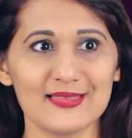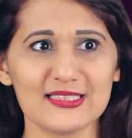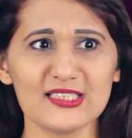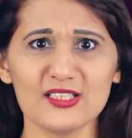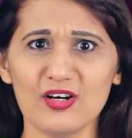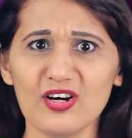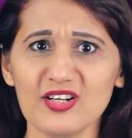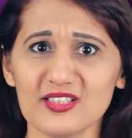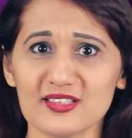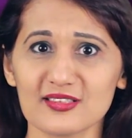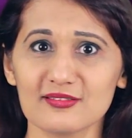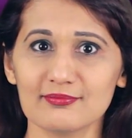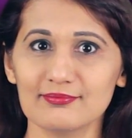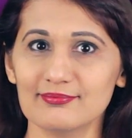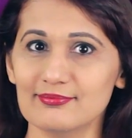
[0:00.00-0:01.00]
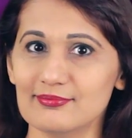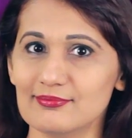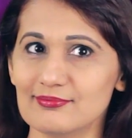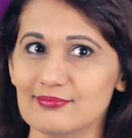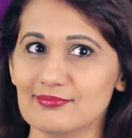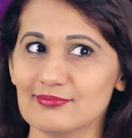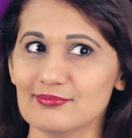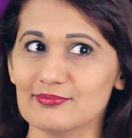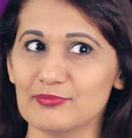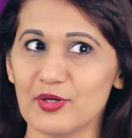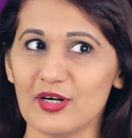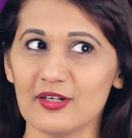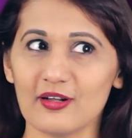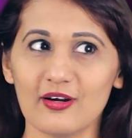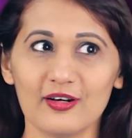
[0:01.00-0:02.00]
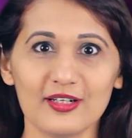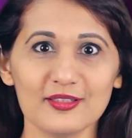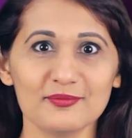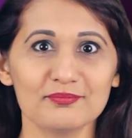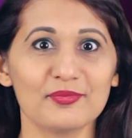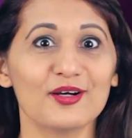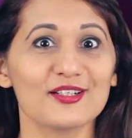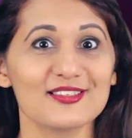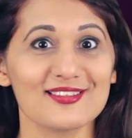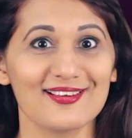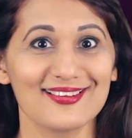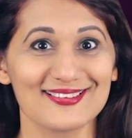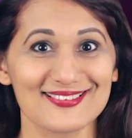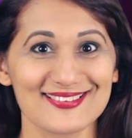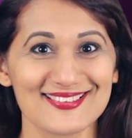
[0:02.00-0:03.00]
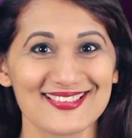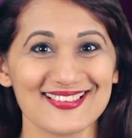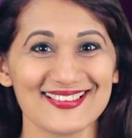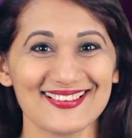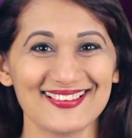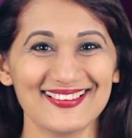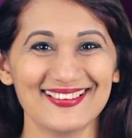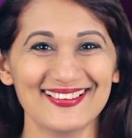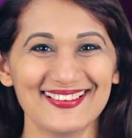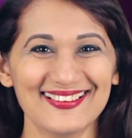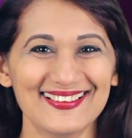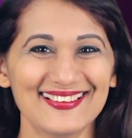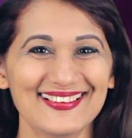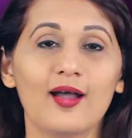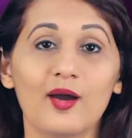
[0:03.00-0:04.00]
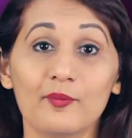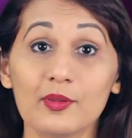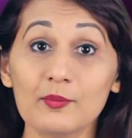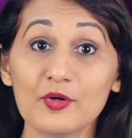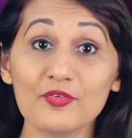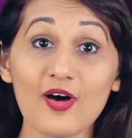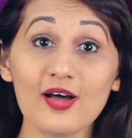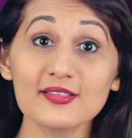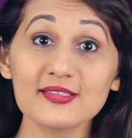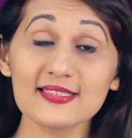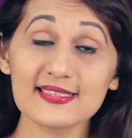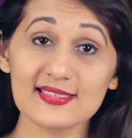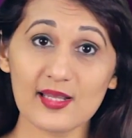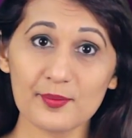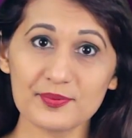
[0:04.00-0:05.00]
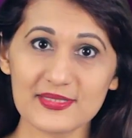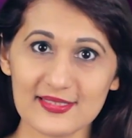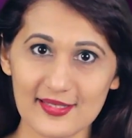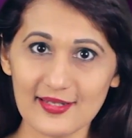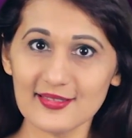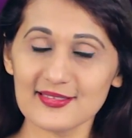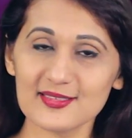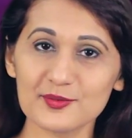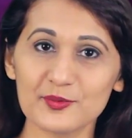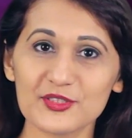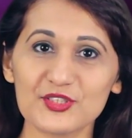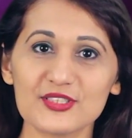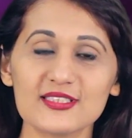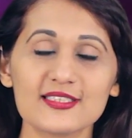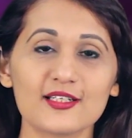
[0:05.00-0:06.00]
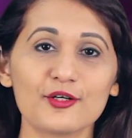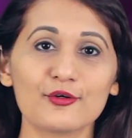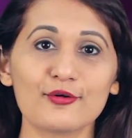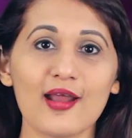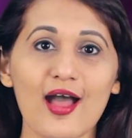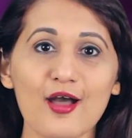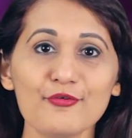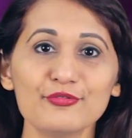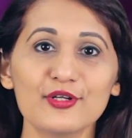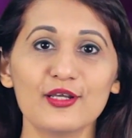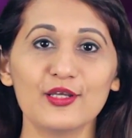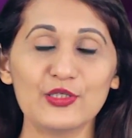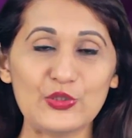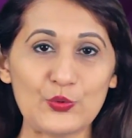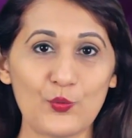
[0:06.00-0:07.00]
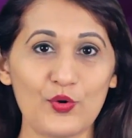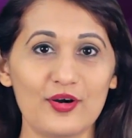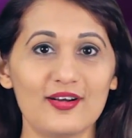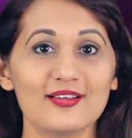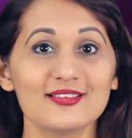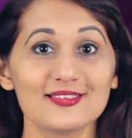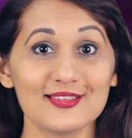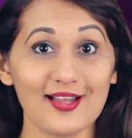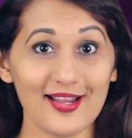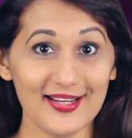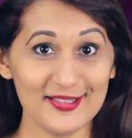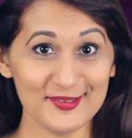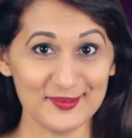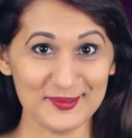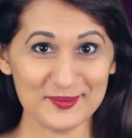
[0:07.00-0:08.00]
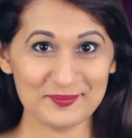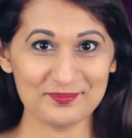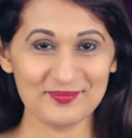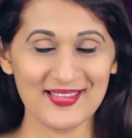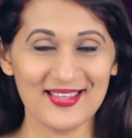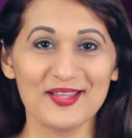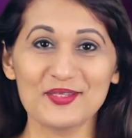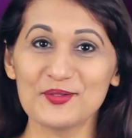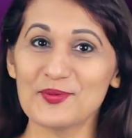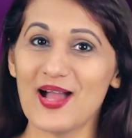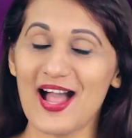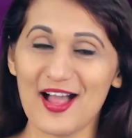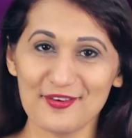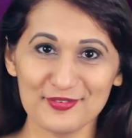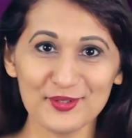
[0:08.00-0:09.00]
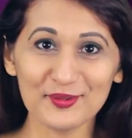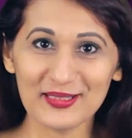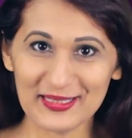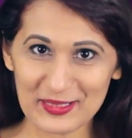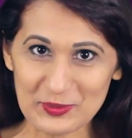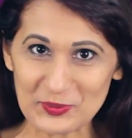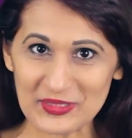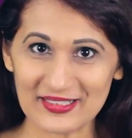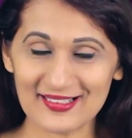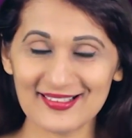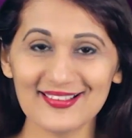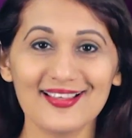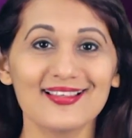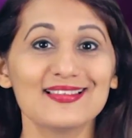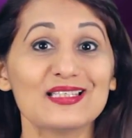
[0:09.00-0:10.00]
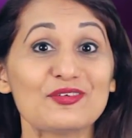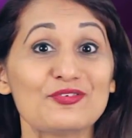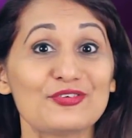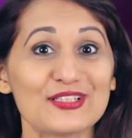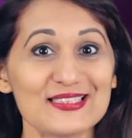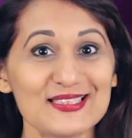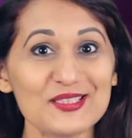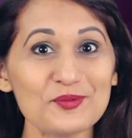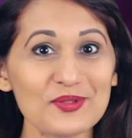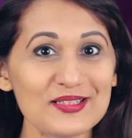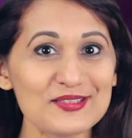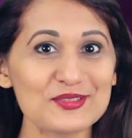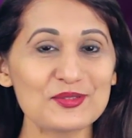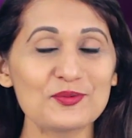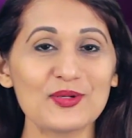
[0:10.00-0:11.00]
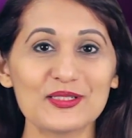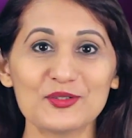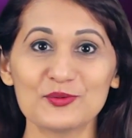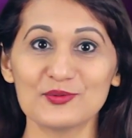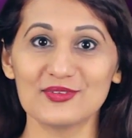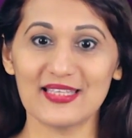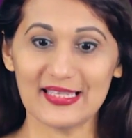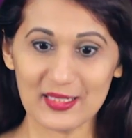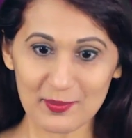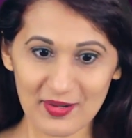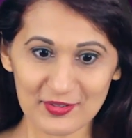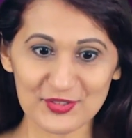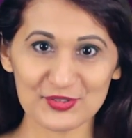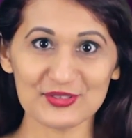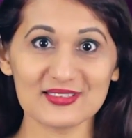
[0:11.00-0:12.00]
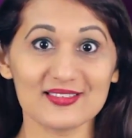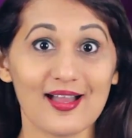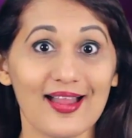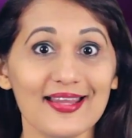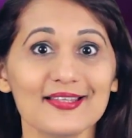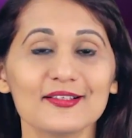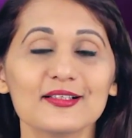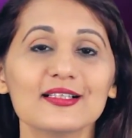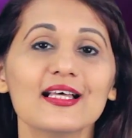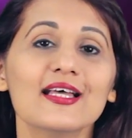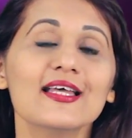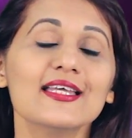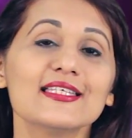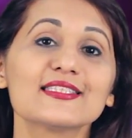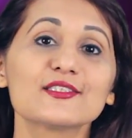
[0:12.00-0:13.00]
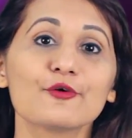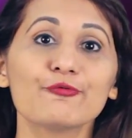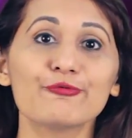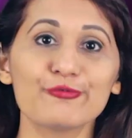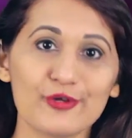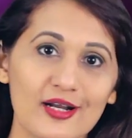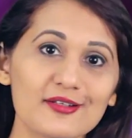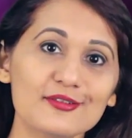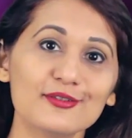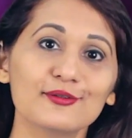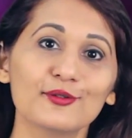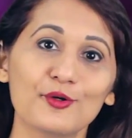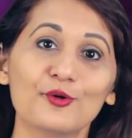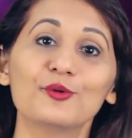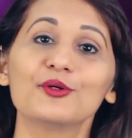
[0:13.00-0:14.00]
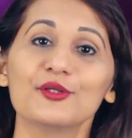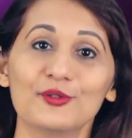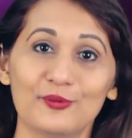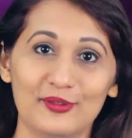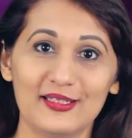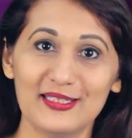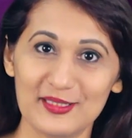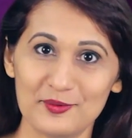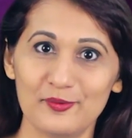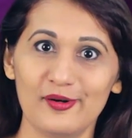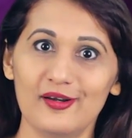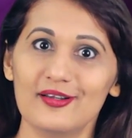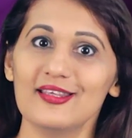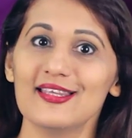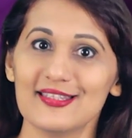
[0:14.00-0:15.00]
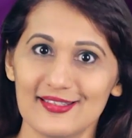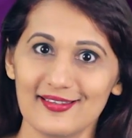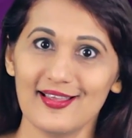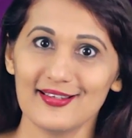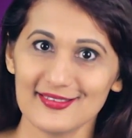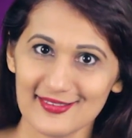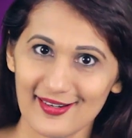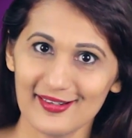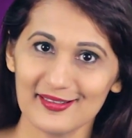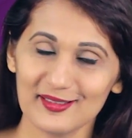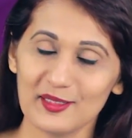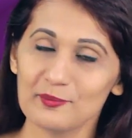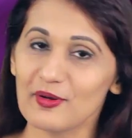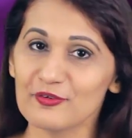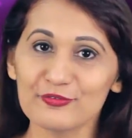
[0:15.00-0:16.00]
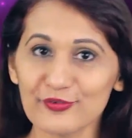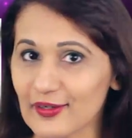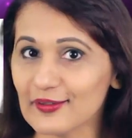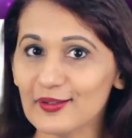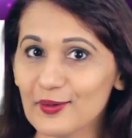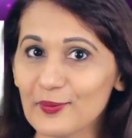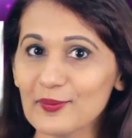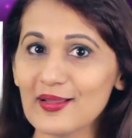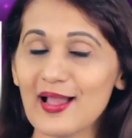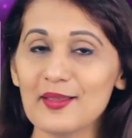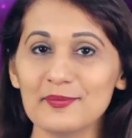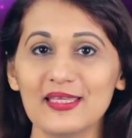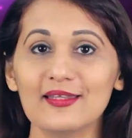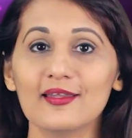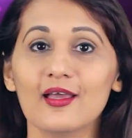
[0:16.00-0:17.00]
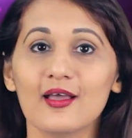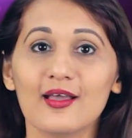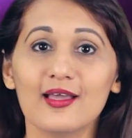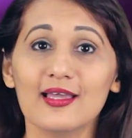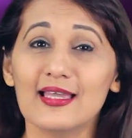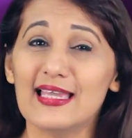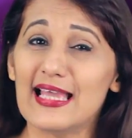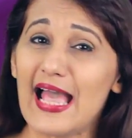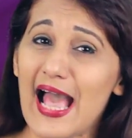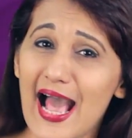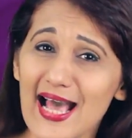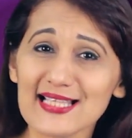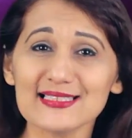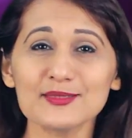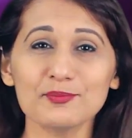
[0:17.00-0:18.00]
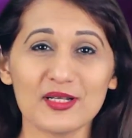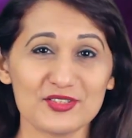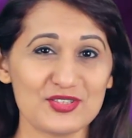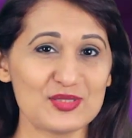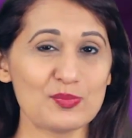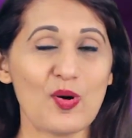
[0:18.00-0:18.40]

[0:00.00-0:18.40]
It's an art, part art, part science. We move on to step six, which is to craft your title. You have your keyword, the first thing you want to do when you think about your title is to front load your keyword into that title. And by front load, I mean as much as